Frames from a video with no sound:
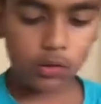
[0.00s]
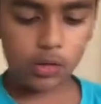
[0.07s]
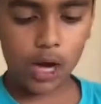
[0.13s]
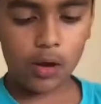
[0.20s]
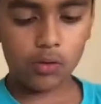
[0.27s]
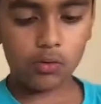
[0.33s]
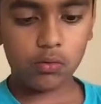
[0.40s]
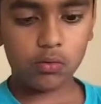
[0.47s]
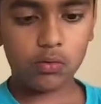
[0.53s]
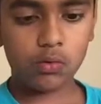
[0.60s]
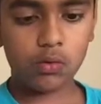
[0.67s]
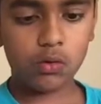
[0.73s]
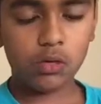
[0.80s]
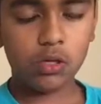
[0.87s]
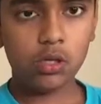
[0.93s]
Now,
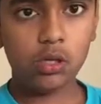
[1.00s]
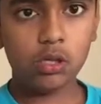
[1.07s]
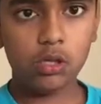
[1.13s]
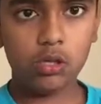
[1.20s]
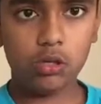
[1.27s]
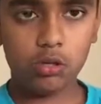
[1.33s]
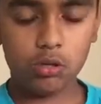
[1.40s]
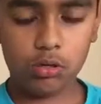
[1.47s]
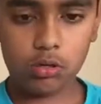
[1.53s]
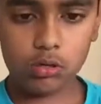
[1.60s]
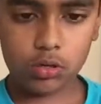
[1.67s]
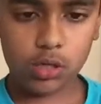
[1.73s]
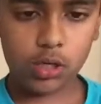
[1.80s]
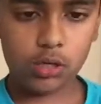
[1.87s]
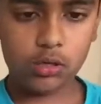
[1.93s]

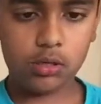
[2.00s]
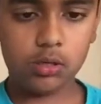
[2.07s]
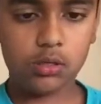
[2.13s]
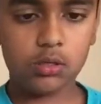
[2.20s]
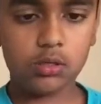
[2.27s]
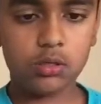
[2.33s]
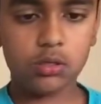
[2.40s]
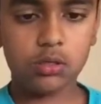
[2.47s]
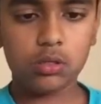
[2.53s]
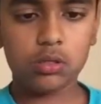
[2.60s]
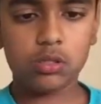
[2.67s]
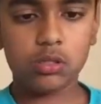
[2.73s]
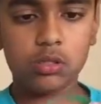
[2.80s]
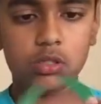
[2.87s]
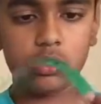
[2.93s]
okay,
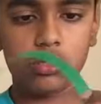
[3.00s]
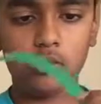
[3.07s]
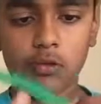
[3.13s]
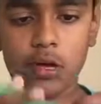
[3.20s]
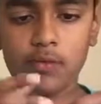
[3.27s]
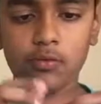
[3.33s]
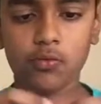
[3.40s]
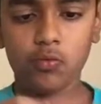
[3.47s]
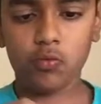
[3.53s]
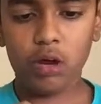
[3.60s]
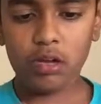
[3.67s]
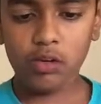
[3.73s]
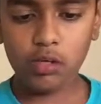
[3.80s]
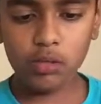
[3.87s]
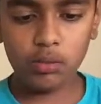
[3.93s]
so you have the
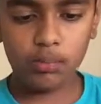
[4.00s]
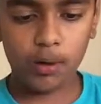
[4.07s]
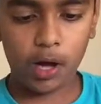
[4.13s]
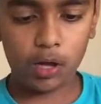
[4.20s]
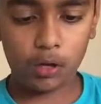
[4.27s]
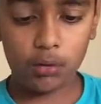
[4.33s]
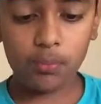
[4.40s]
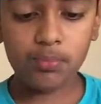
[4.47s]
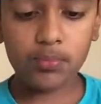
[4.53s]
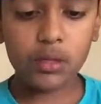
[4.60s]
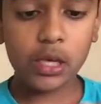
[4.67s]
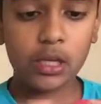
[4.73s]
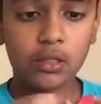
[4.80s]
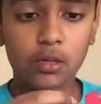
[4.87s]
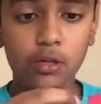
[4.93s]
red on the bottom
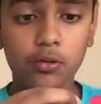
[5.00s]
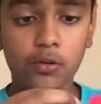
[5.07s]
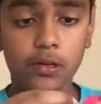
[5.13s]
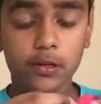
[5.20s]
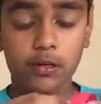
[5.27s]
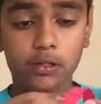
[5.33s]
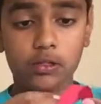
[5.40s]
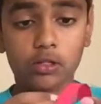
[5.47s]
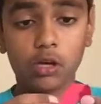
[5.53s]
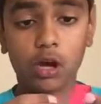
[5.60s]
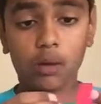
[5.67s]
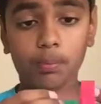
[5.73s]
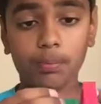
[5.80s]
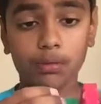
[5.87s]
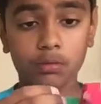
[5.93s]
and the green on
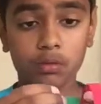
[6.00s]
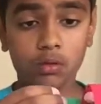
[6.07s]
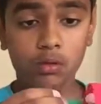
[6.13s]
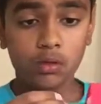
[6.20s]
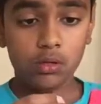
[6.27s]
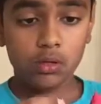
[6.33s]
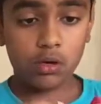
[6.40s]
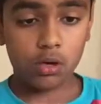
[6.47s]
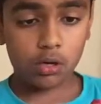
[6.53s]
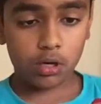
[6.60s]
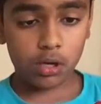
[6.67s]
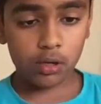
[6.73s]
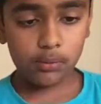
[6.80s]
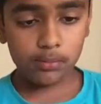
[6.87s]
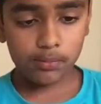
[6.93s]
top,
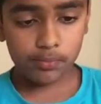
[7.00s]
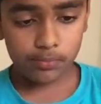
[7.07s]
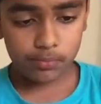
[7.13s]
okay?